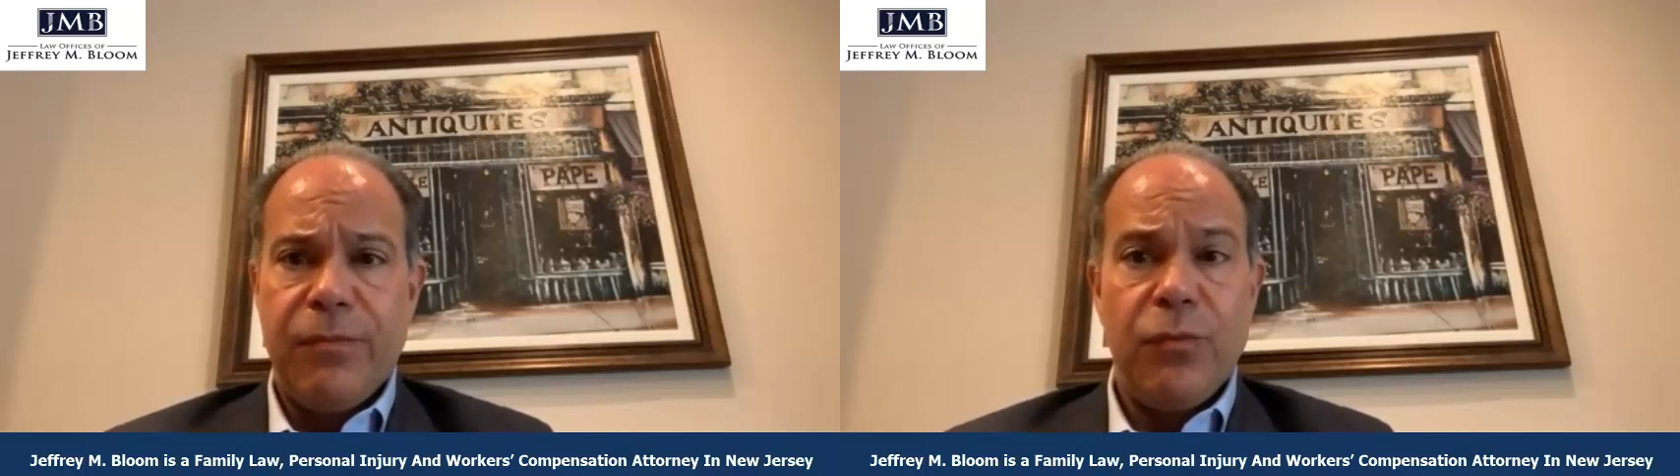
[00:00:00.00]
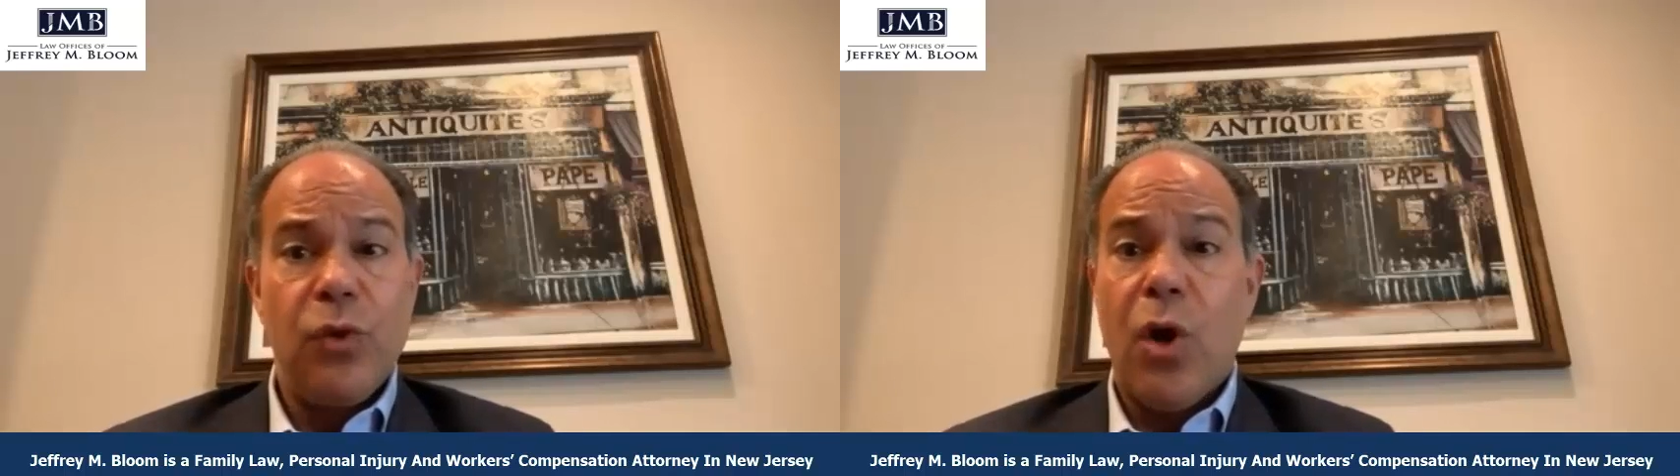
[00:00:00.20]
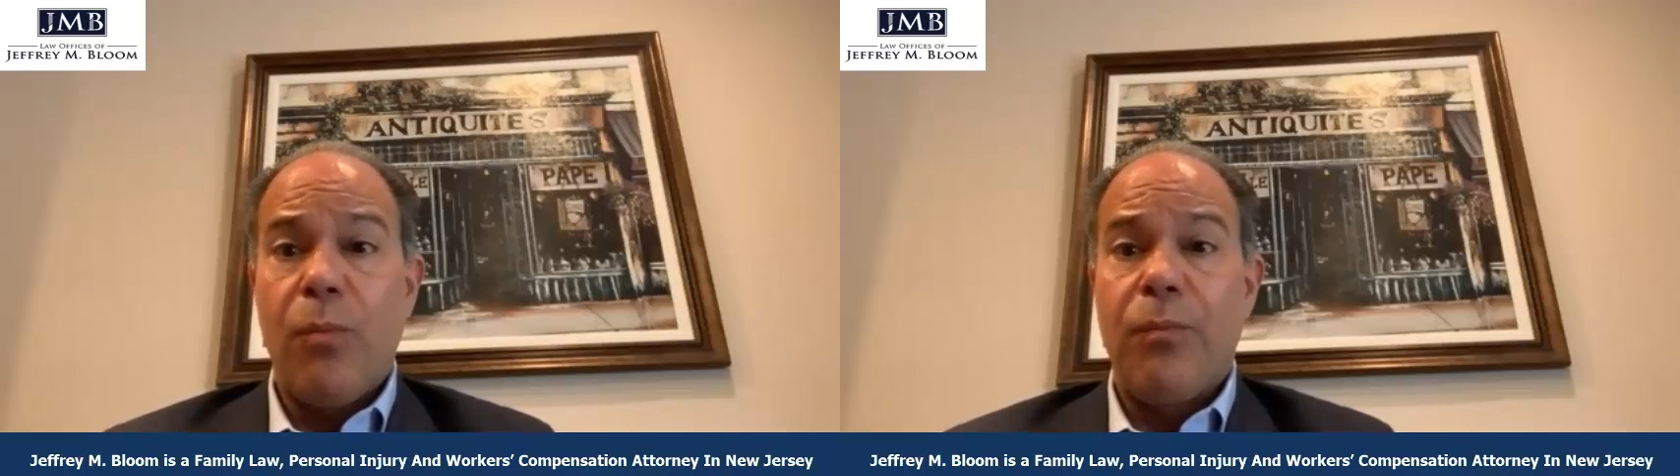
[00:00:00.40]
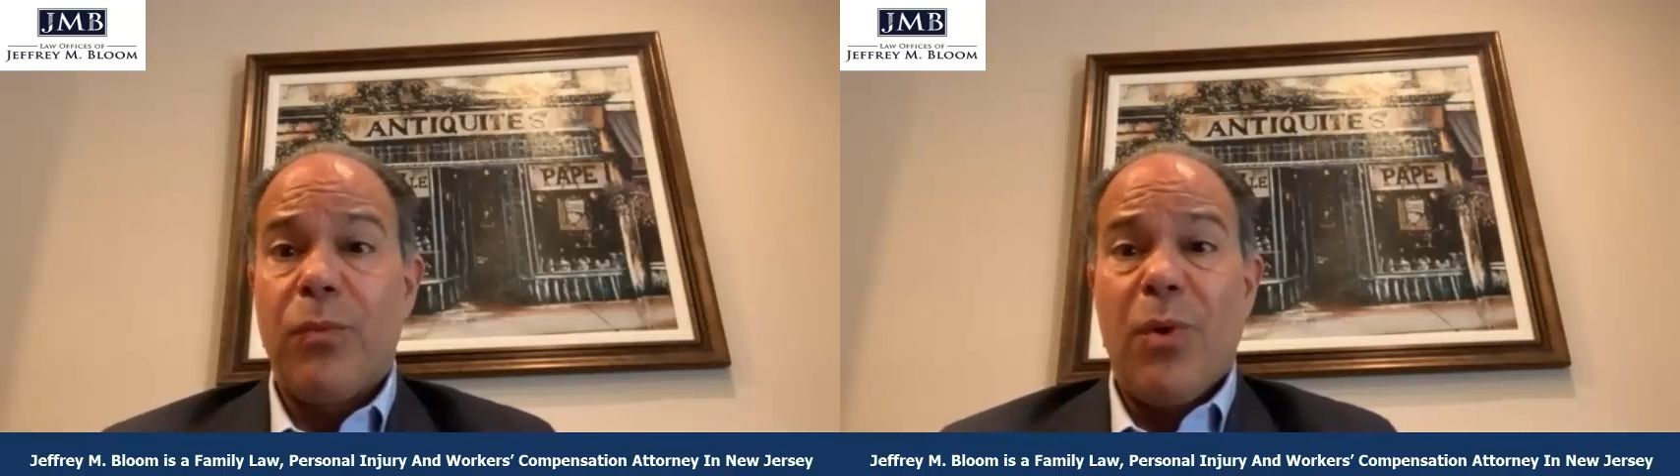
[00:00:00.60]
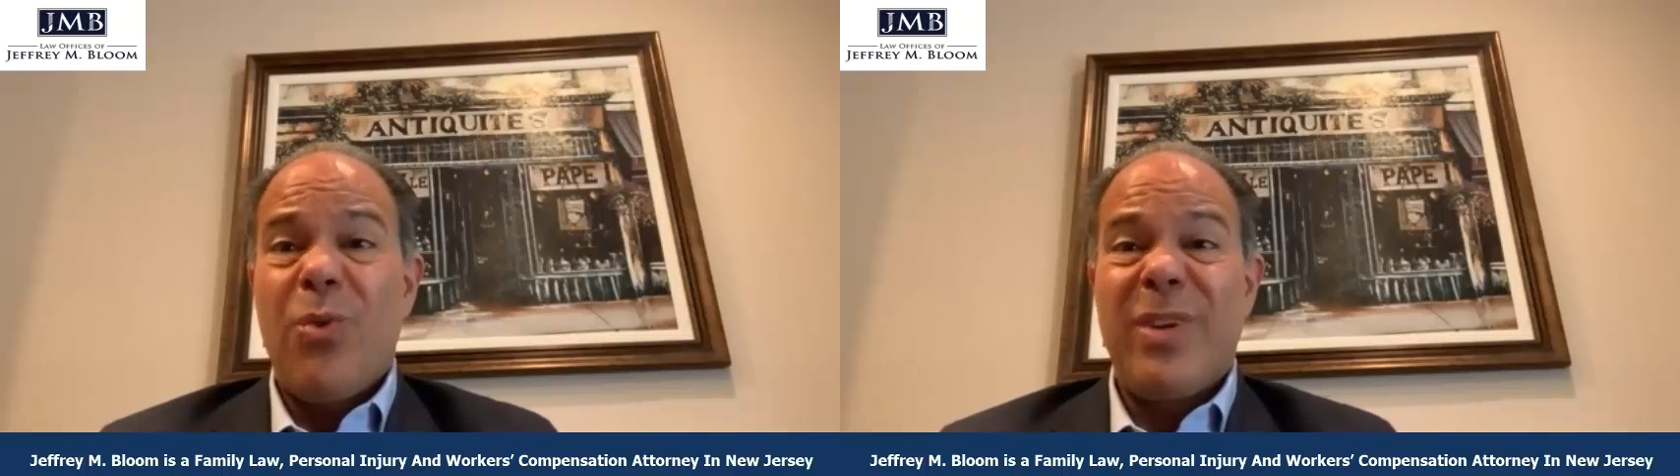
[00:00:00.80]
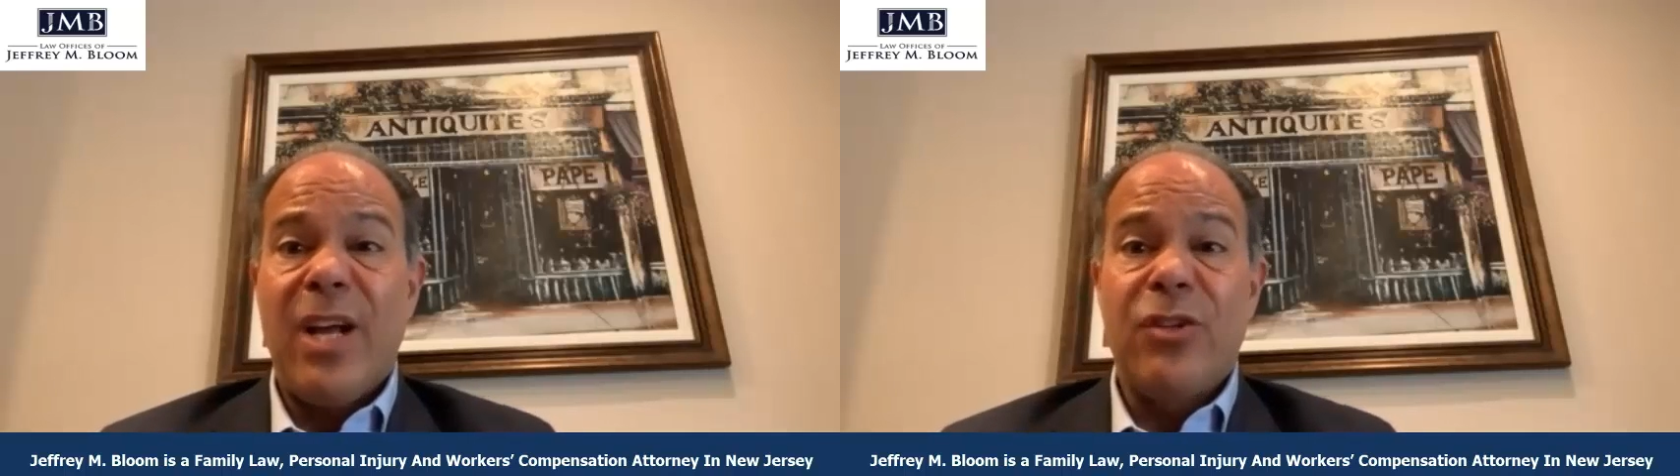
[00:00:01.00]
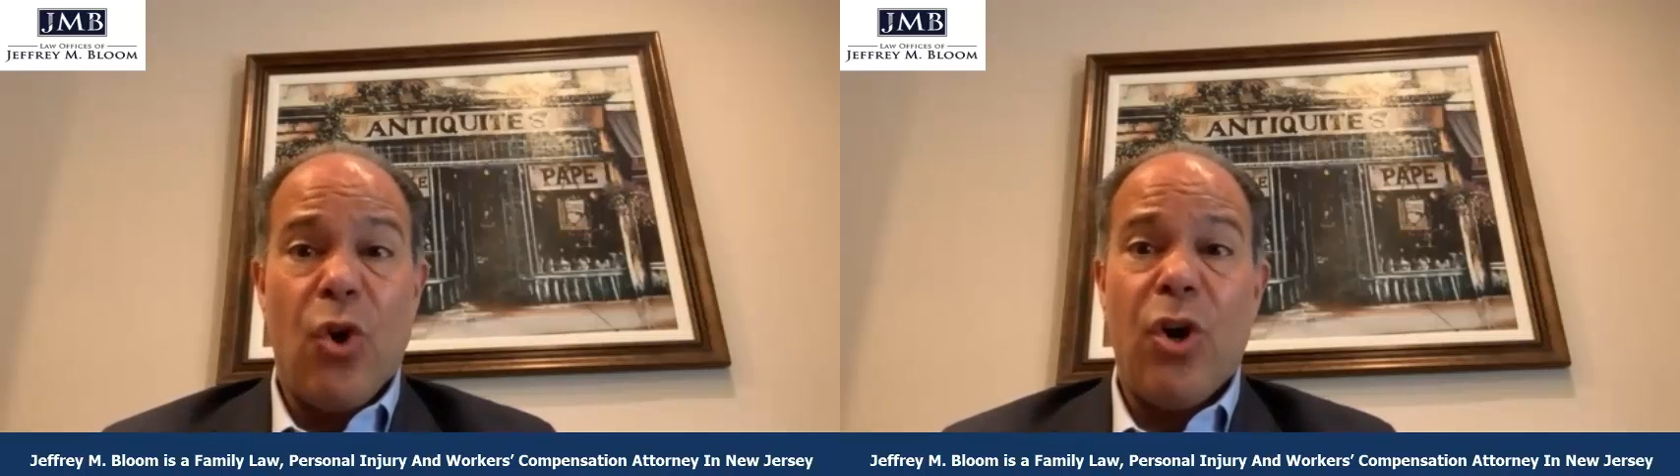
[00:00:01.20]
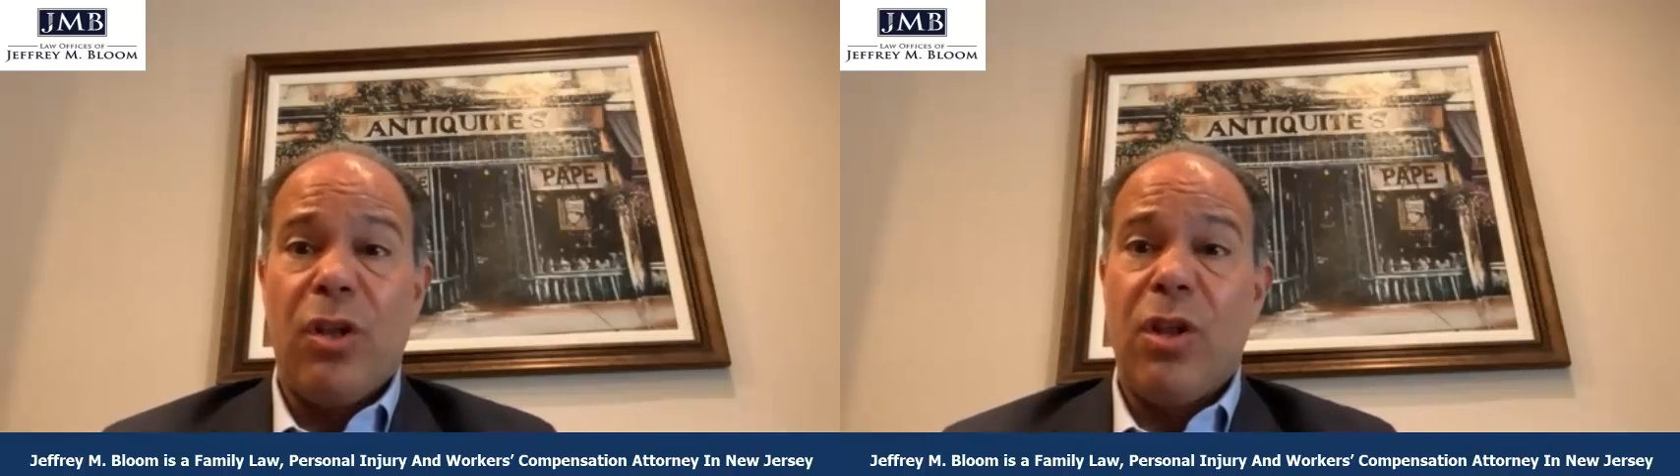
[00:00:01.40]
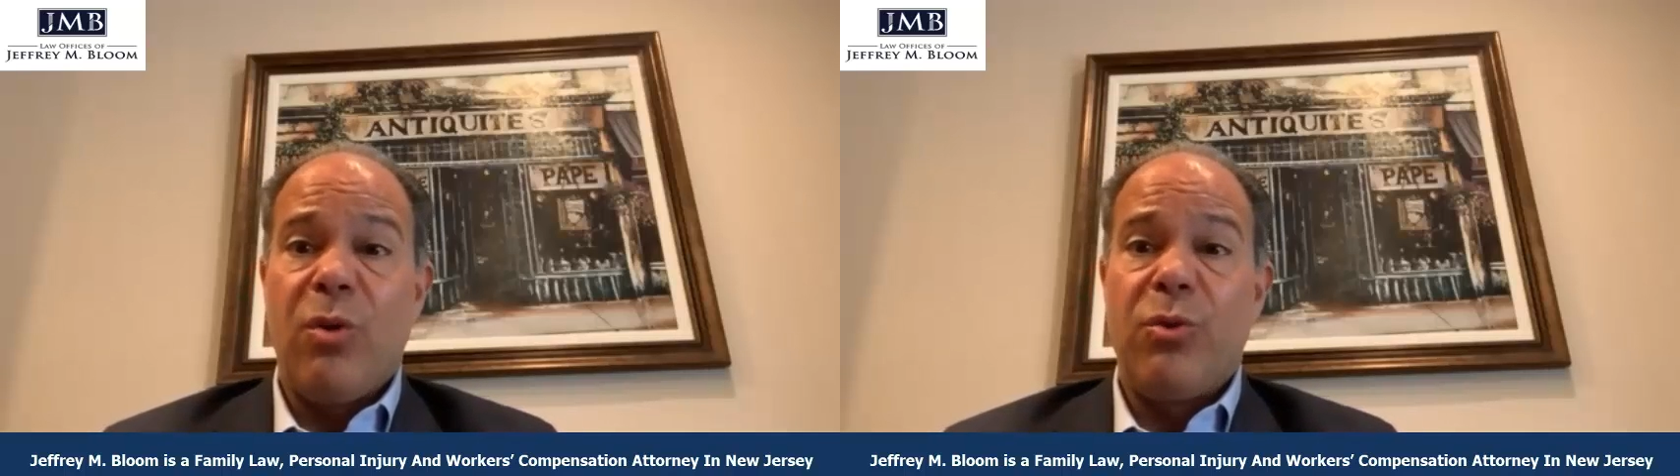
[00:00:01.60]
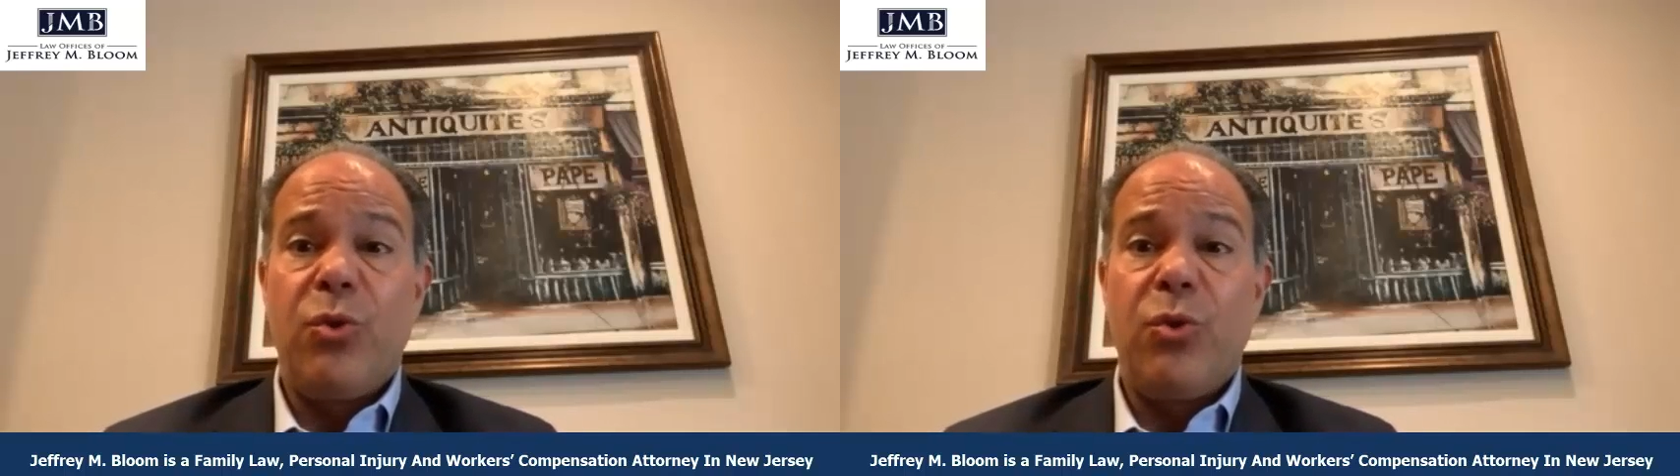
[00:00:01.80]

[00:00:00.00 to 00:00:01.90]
No, hotels are closed.